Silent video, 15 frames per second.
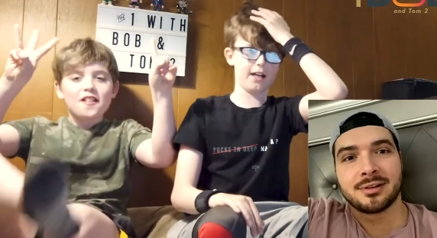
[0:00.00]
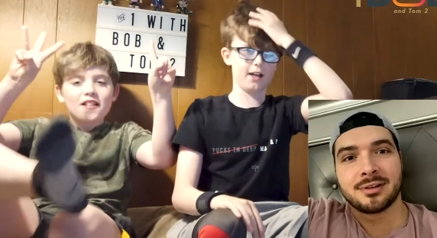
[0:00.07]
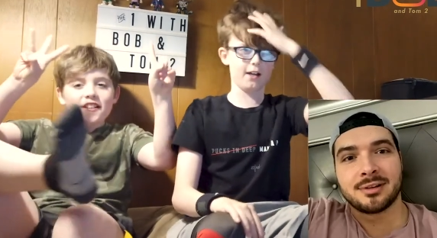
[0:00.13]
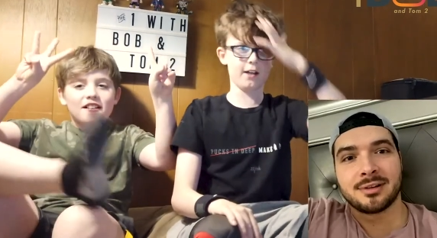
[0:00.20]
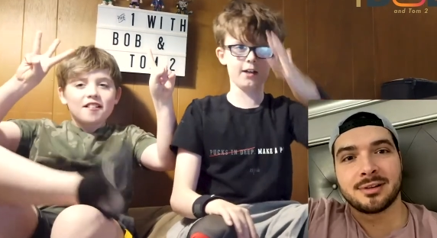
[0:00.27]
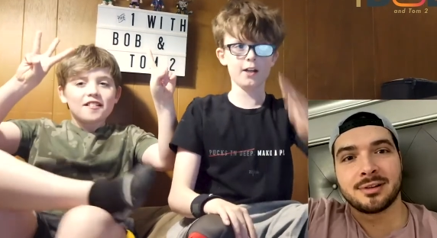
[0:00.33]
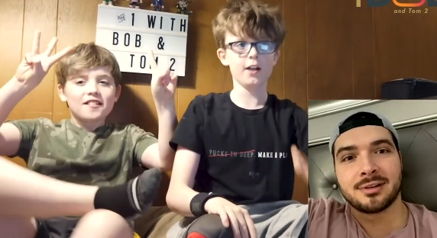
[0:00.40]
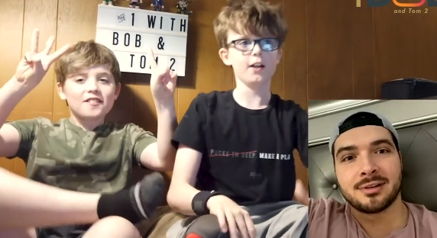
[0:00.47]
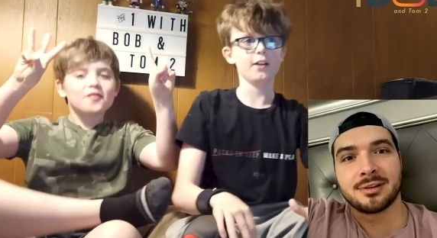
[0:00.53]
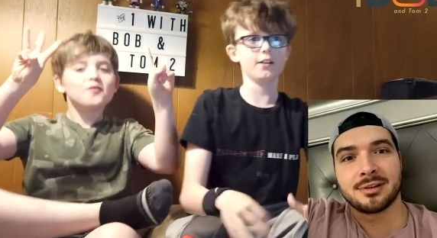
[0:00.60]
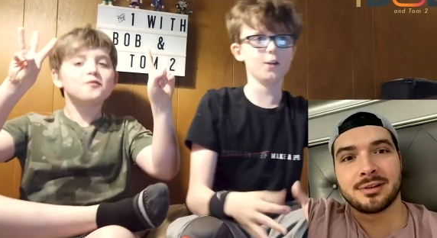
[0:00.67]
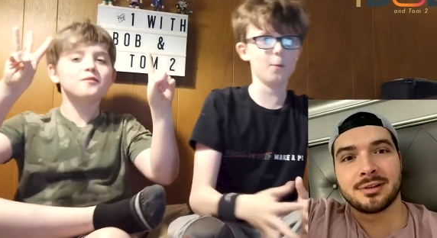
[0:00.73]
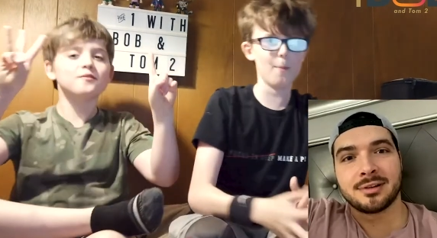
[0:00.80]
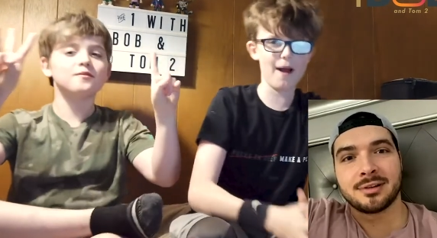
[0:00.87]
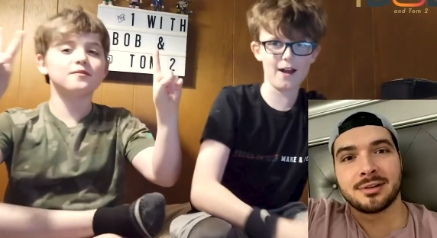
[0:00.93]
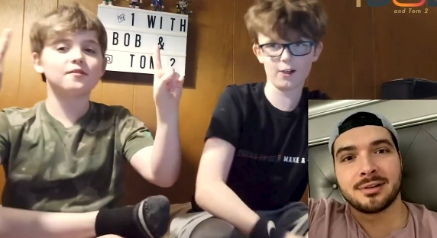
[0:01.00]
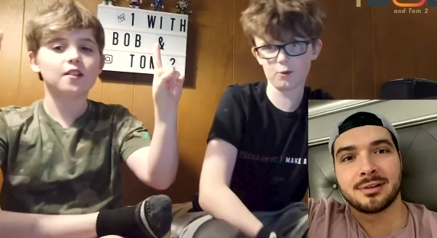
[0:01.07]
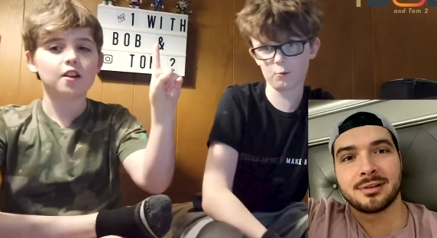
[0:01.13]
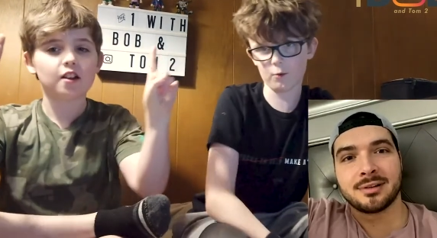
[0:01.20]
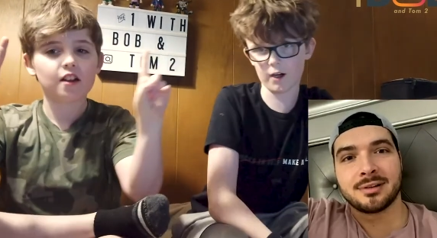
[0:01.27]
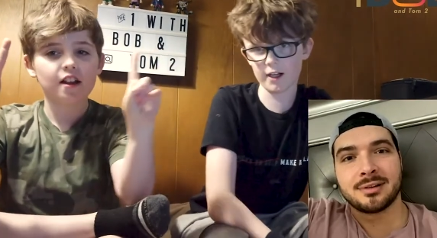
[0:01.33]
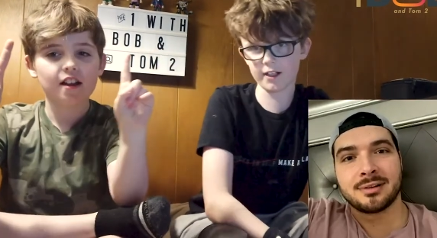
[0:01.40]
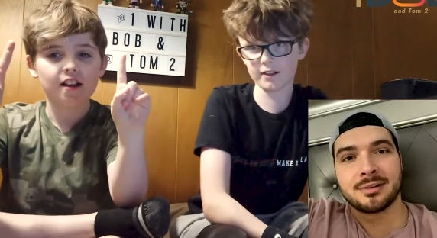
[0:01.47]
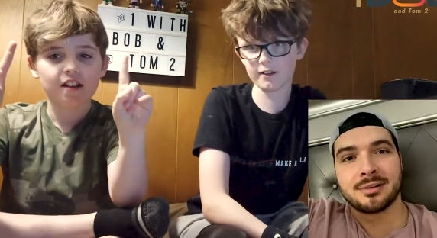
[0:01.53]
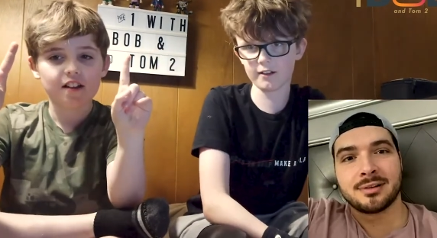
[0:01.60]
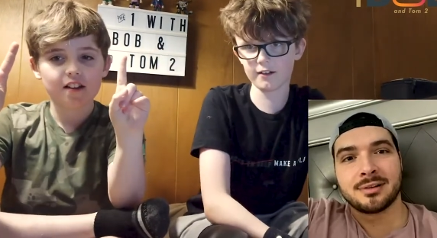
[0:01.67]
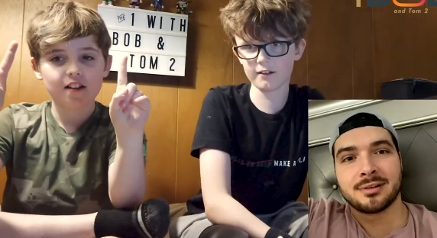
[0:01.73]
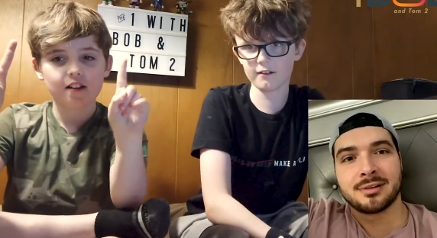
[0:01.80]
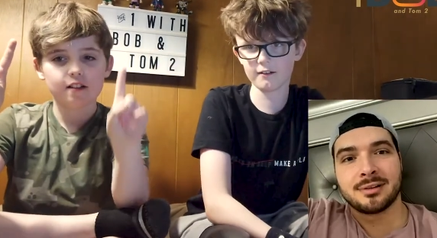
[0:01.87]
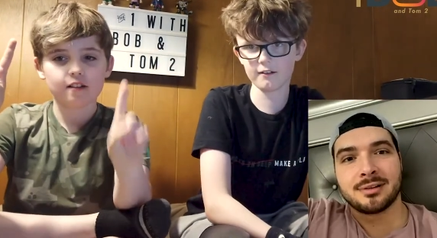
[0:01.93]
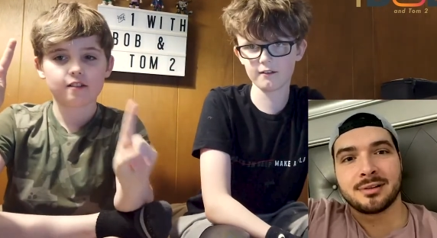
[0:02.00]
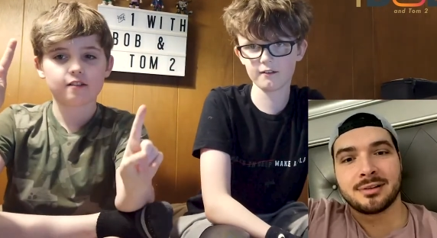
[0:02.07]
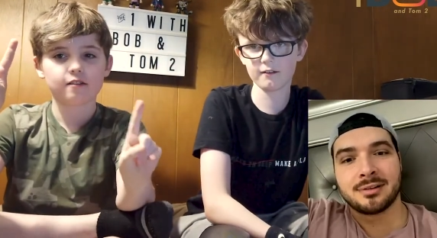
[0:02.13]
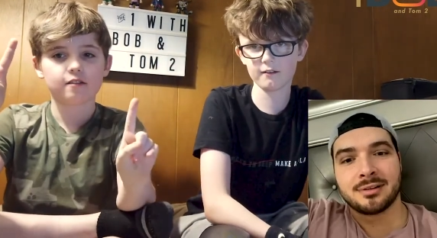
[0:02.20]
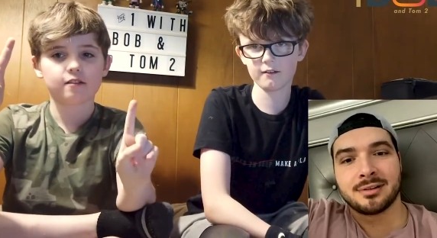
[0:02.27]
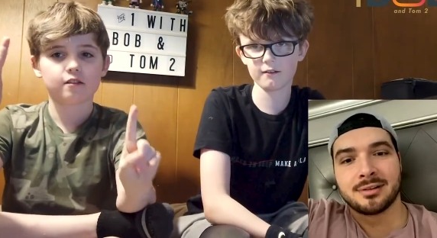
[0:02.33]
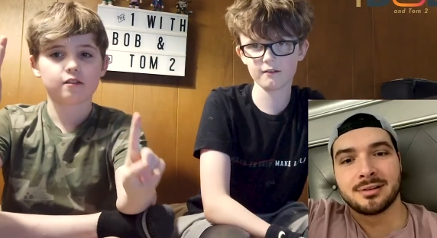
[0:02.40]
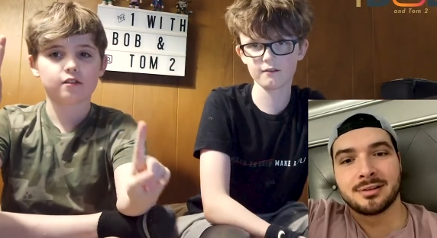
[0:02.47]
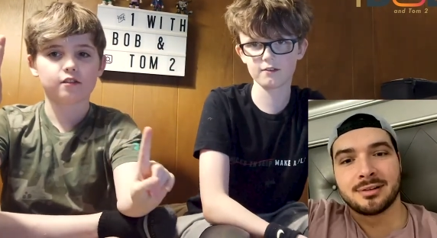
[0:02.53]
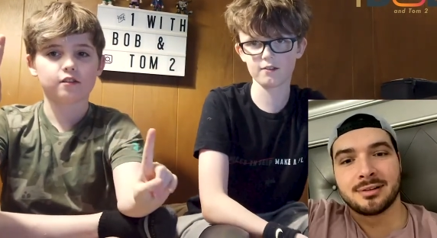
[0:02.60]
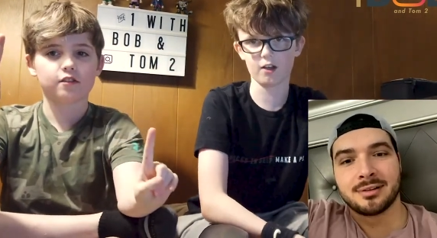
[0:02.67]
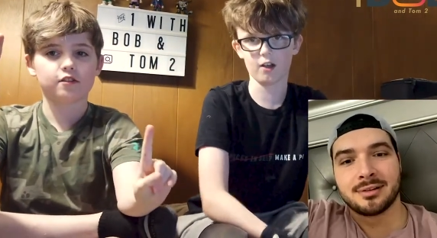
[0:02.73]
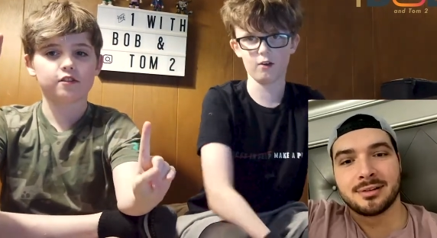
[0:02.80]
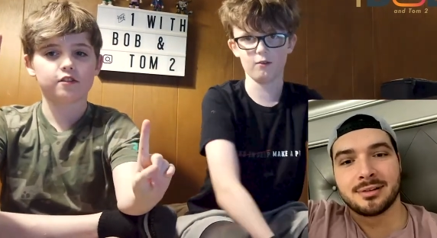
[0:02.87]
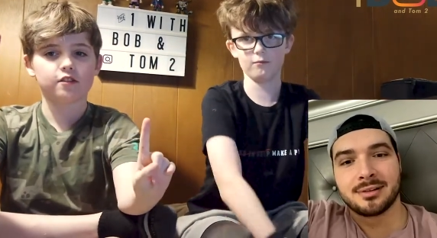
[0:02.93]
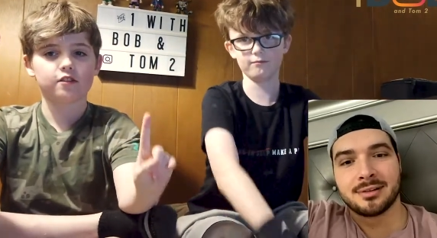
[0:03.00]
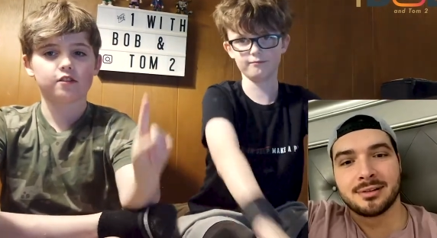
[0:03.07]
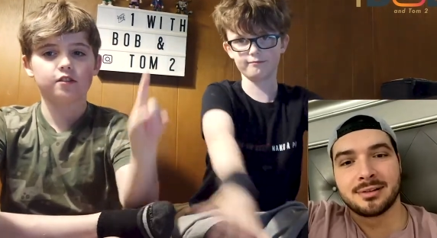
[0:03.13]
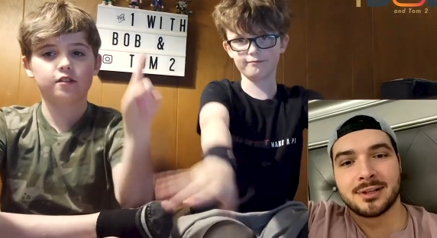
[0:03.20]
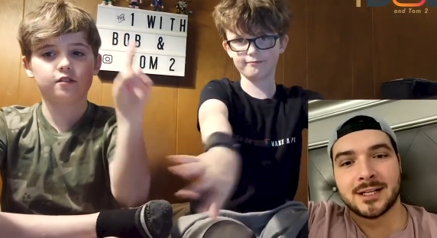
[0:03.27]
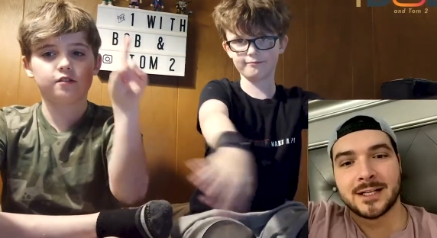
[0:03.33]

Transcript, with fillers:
Speaker 1: hair no matter what. So.